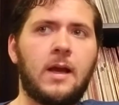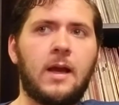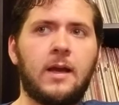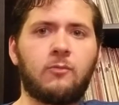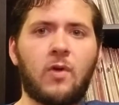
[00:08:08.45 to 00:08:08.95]

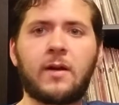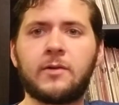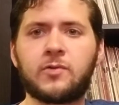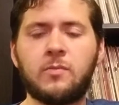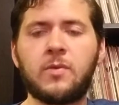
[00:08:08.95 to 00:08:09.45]
And
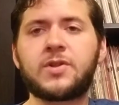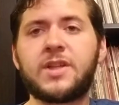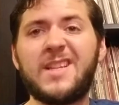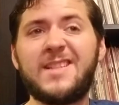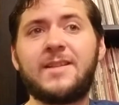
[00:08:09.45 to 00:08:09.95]
records were much
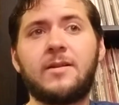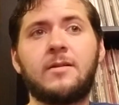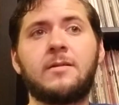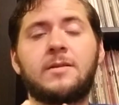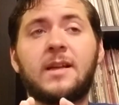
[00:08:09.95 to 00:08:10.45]

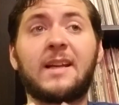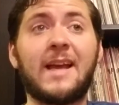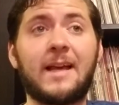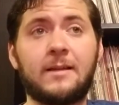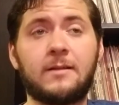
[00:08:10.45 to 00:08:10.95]
easier to get.